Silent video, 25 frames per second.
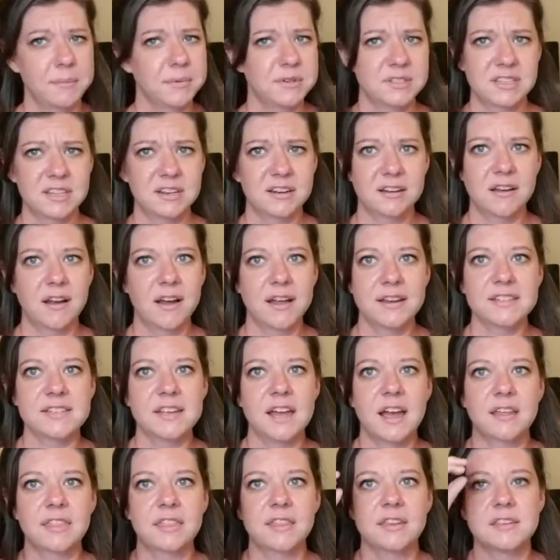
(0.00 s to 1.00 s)
I'm just going to
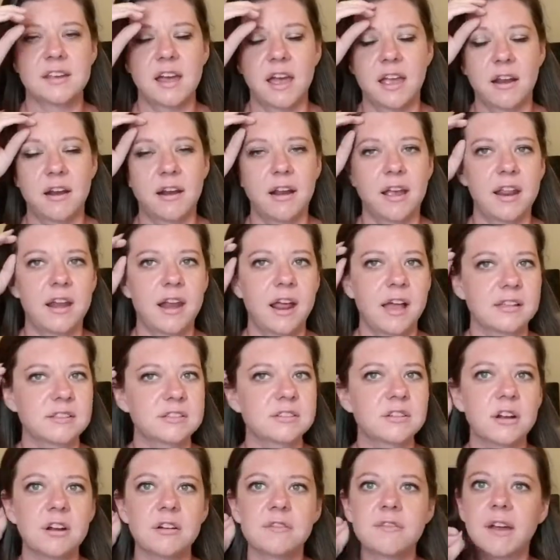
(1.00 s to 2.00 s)
contact the dyer and
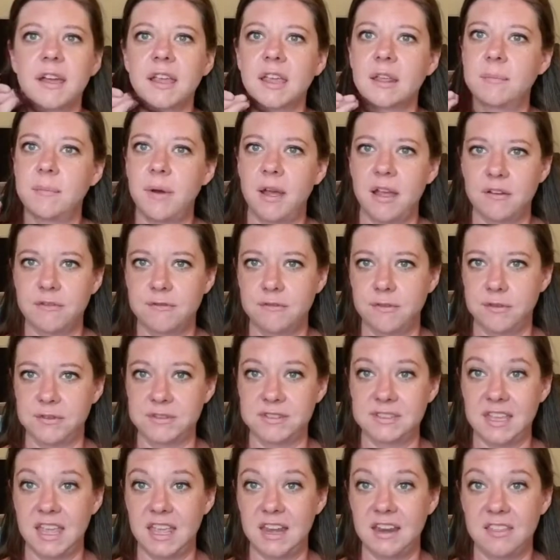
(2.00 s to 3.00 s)
ask her if I can buy a
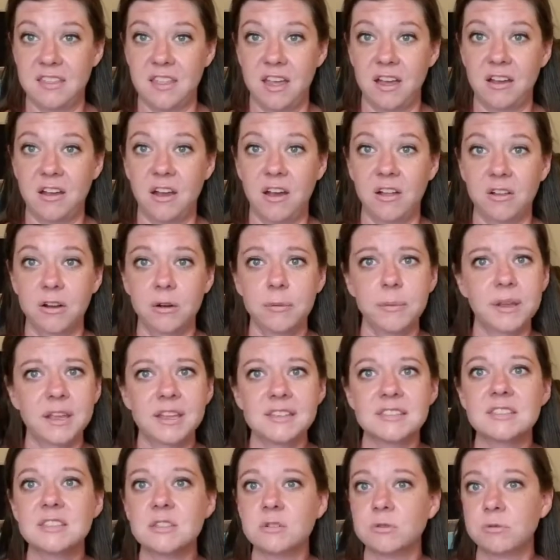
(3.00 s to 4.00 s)
full skein in that color,
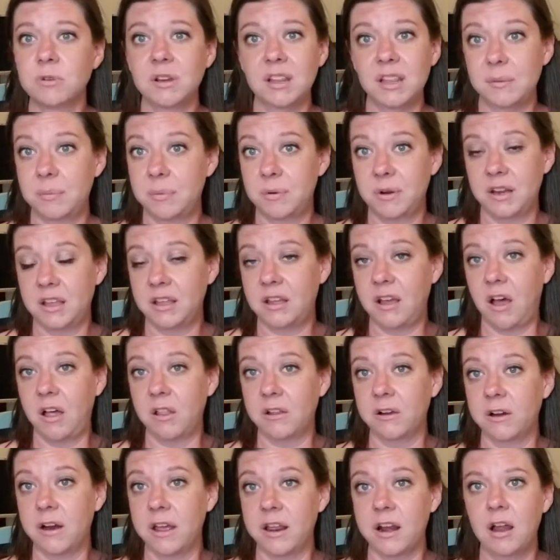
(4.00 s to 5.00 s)
because it's a really pretty
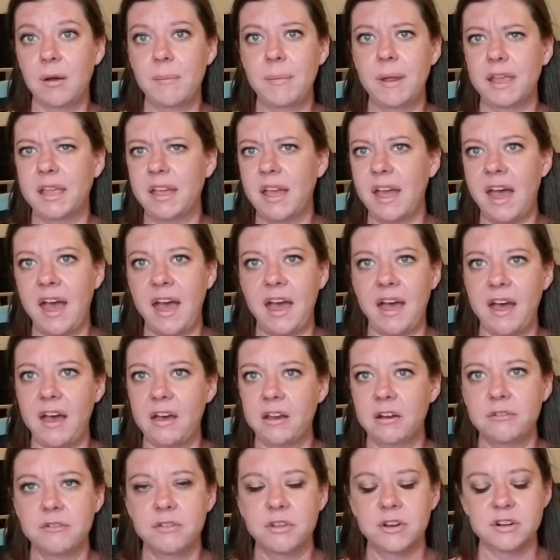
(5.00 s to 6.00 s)
color, and I'll make a
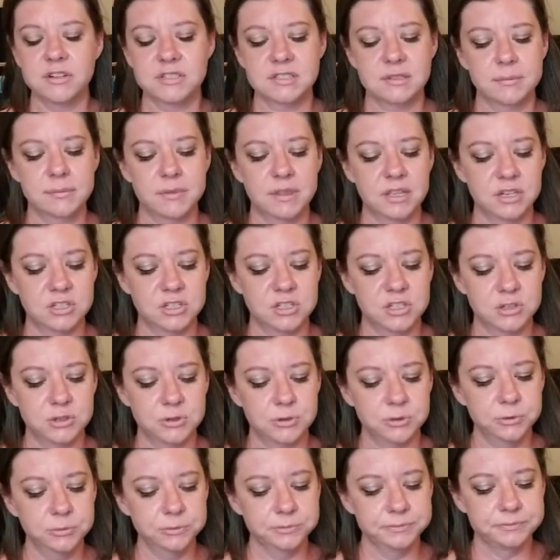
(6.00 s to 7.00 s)
hat out of it or something
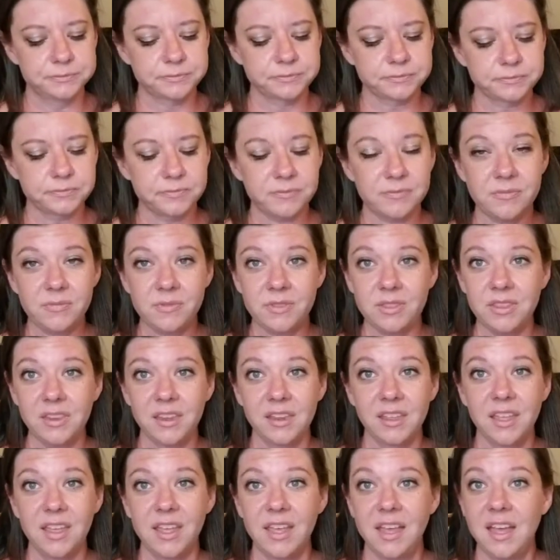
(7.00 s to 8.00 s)
too.
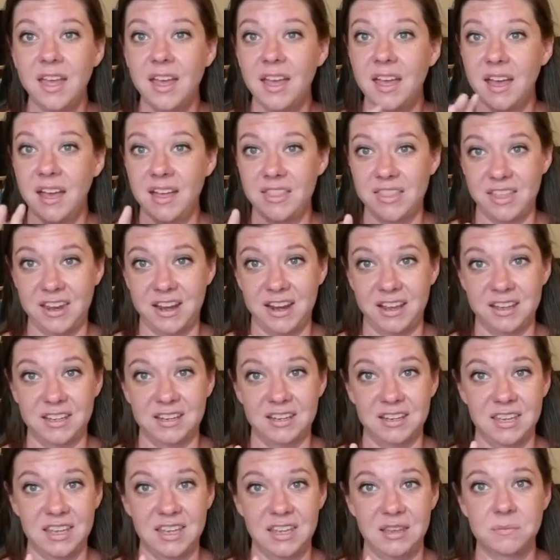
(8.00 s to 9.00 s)
And then
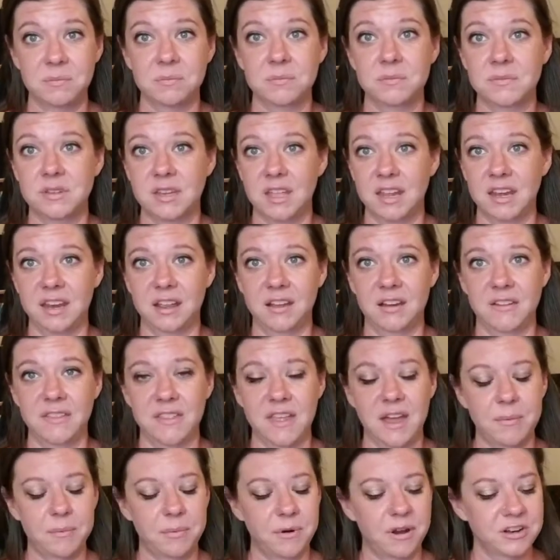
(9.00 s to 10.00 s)
I can keep knitting
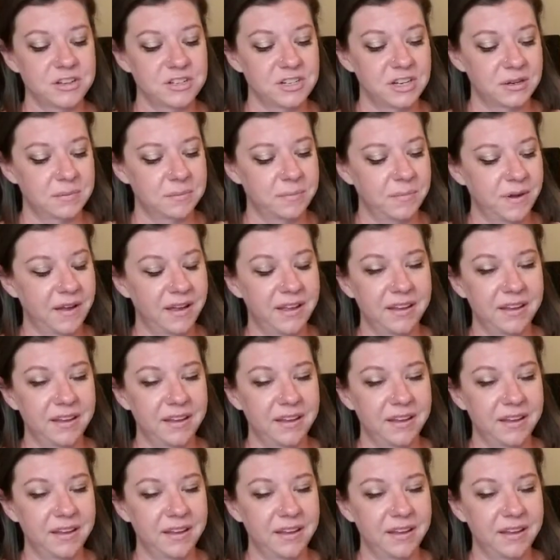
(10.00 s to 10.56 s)
on that project.